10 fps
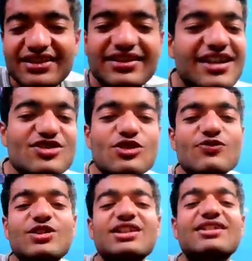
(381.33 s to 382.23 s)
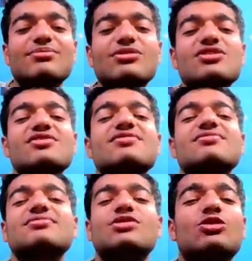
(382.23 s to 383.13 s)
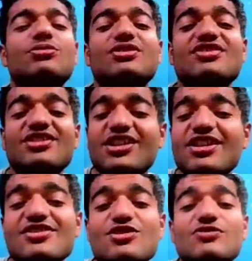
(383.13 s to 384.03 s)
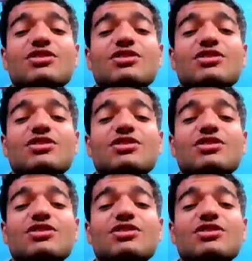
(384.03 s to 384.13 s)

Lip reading: That's not working because your opponent's internet is not